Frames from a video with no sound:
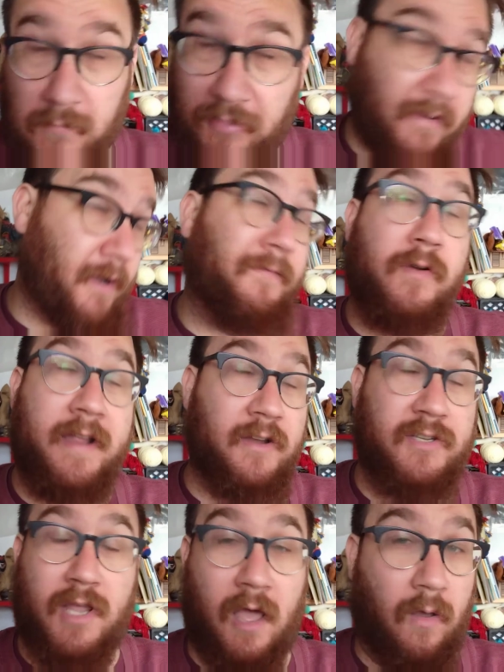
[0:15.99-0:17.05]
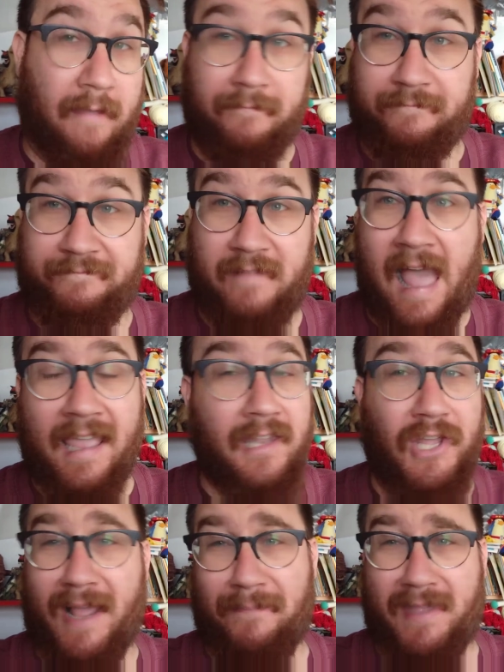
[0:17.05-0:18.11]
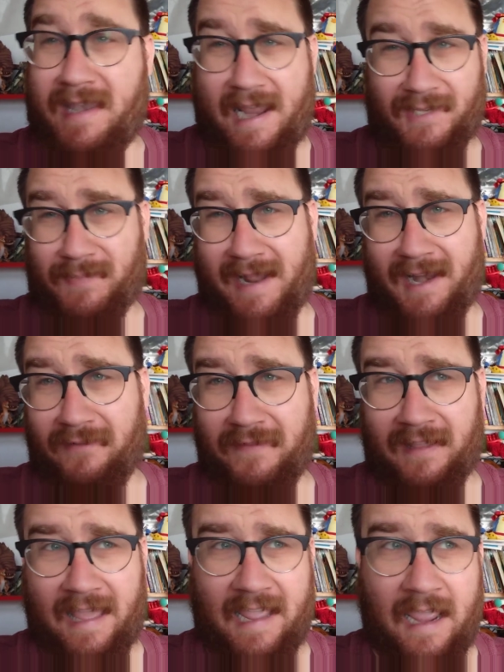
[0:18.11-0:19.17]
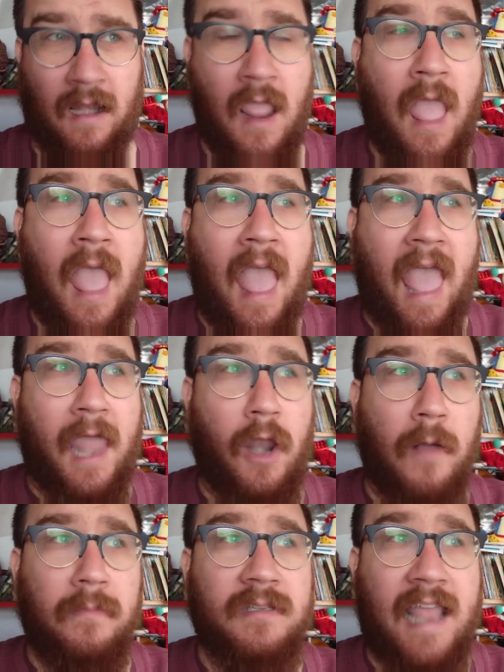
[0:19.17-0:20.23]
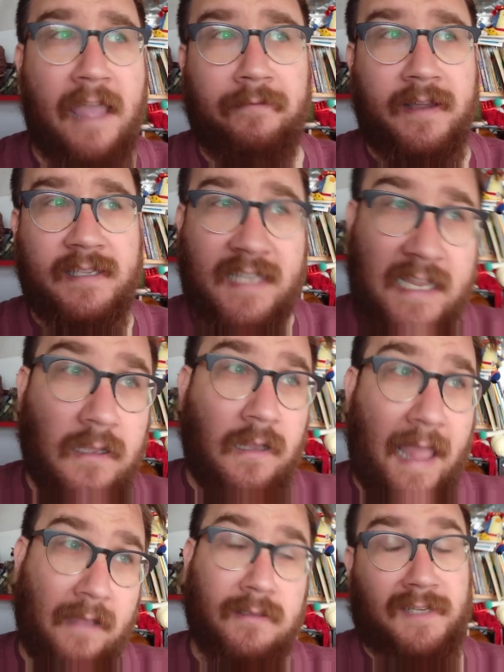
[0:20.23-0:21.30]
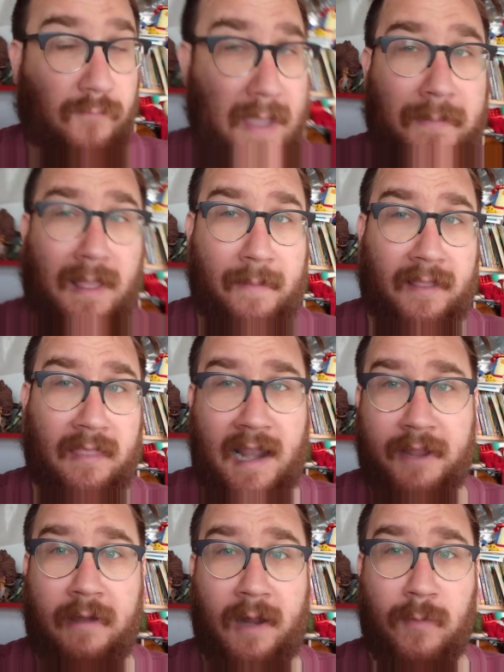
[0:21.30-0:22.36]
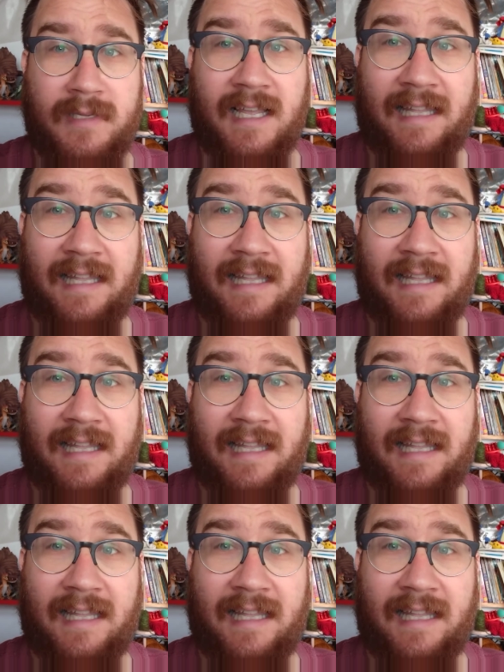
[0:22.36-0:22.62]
3 or 4 years ago. I could look up the dates, but I don't feel like it. And almost every single ounce of webcomic that I created was